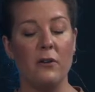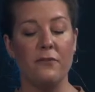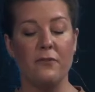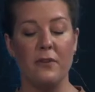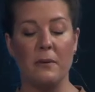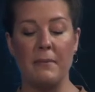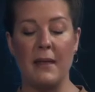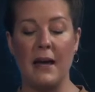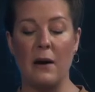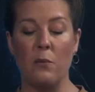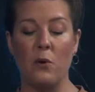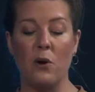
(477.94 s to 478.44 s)

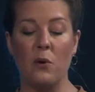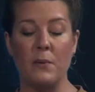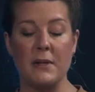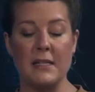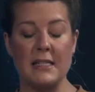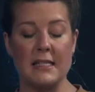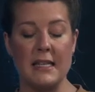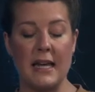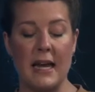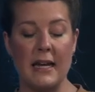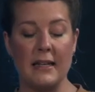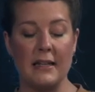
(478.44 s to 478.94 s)
from that, what we're
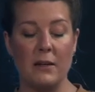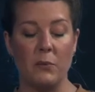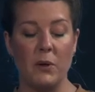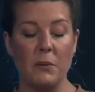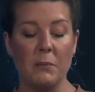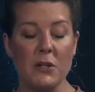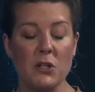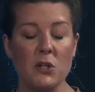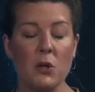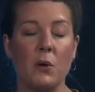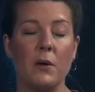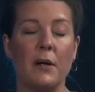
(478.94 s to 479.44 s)
saying that when
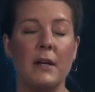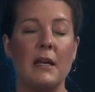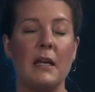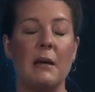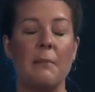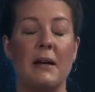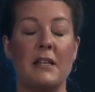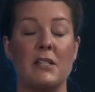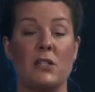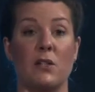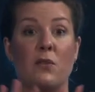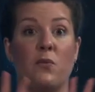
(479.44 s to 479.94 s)
we're talking
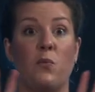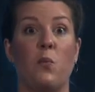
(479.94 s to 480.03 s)
about sort of